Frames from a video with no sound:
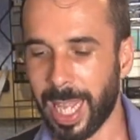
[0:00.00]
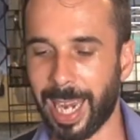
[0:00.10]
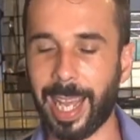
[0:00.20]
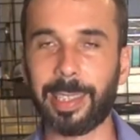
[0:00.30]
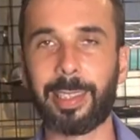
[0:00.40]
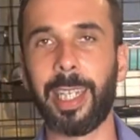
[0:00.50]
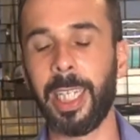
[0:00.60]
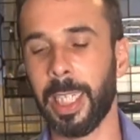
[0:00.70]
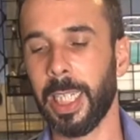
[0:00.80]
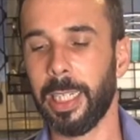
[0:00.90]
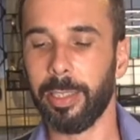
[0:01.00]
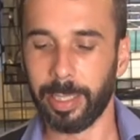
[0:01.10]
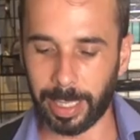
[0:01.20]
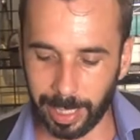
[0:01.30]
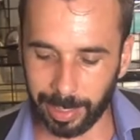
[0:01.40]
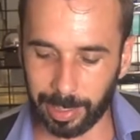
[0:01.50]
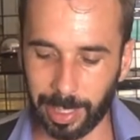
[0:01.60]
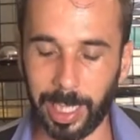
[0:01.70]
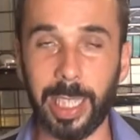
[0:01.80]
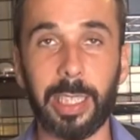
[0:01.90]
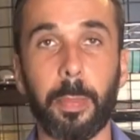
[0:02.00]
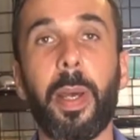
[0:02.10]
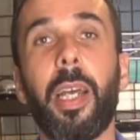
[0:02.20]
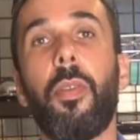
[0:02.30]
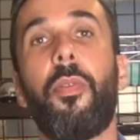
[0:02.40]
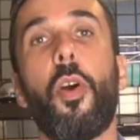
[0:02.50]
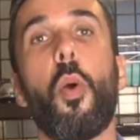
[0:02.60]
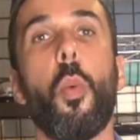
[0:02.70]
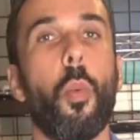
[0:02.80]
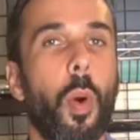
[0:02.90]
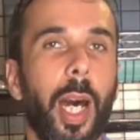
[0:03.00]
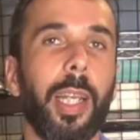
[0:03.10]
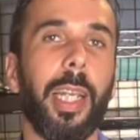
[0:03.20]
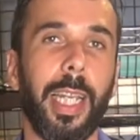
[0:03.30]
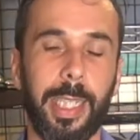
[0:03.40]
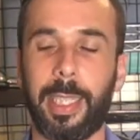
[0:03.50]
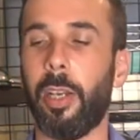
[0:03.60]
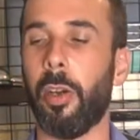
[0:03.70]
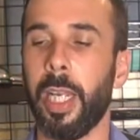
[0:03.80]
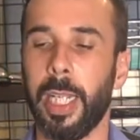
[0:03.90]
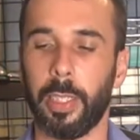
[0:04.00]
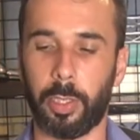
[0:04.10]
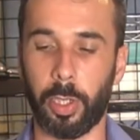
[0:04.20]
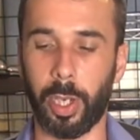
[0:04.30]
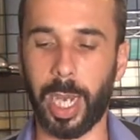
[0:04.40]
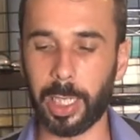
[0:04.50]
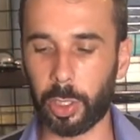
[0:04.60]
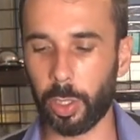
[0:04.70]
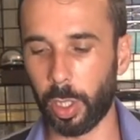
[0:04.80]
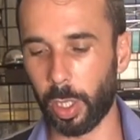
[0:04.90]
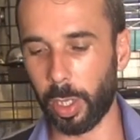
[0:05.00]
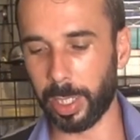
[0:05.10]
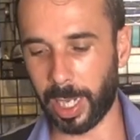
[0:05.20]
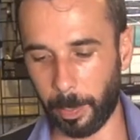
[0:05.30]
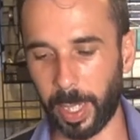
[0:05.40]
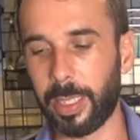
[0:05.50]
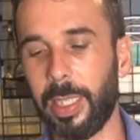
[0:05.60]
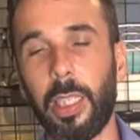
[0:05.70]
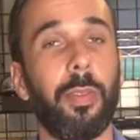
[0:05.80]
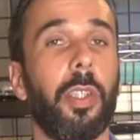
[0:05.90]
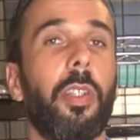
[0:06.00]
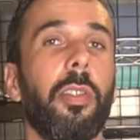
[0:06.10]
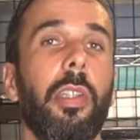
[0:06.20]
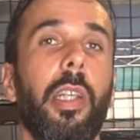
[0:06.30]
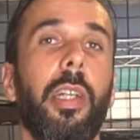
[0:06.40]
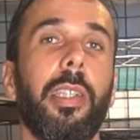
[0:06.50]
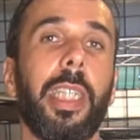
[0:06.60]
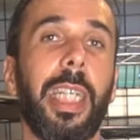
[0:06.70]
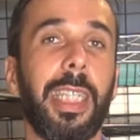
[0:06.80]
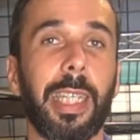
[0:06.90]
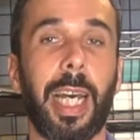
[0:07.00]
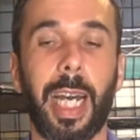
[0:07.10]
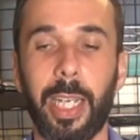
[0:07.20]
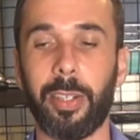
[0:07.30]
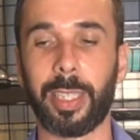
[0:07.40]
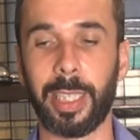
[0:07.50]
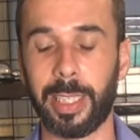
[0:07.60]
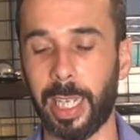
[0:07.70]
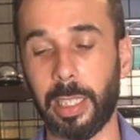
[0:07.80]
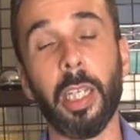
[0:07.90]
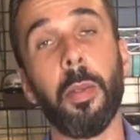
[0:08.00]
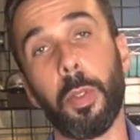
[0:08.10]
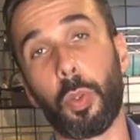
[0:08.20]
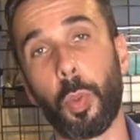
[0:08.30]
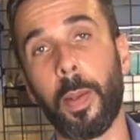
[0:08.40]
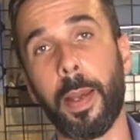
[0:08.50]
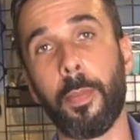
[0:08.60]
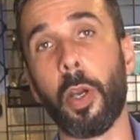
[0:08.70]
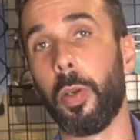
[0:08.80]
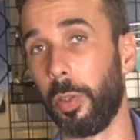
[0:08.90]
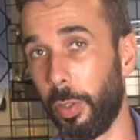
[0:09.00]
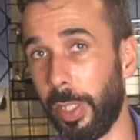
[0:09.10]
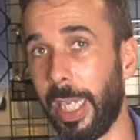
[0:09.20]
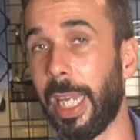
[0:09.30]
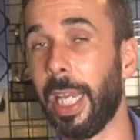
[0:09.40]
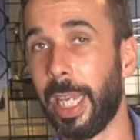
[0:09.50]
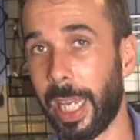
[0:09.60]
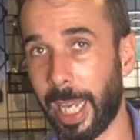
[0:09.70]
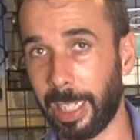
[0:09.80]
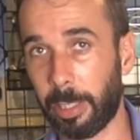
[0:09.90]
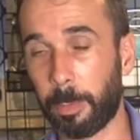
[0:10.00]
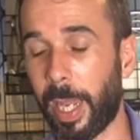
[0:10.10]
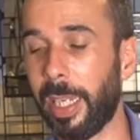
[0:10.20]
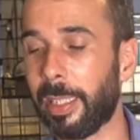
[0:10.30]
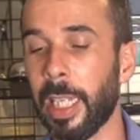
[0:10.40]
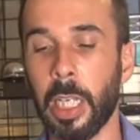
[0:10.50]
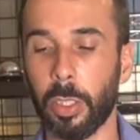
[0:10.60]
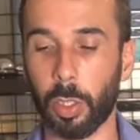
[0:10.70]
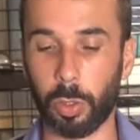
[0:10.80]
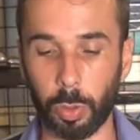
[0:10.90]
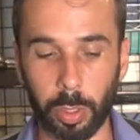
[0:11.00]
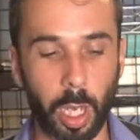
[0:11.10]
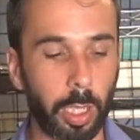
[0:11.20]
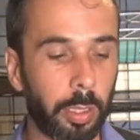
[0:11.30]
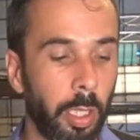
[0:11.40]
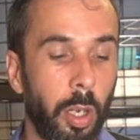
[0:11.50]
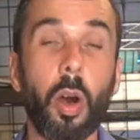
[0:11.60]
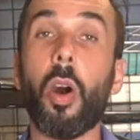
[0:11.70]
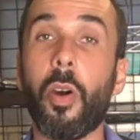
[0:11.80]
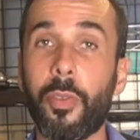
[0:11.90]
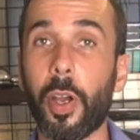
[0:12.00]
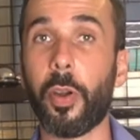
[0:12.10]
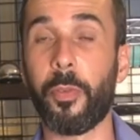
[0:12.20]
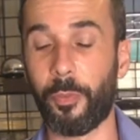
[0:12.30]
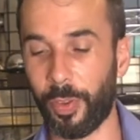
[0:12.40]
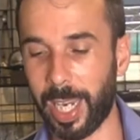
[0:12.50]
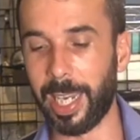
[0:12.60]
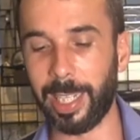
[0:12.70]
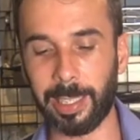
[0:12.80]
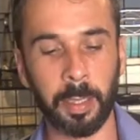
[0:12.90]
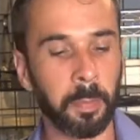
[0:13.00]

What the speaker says: Lastly, this is meant for 1 liter. The actual capacity of the containers is higher than that. But remember, you need headspace. So do not overfill it.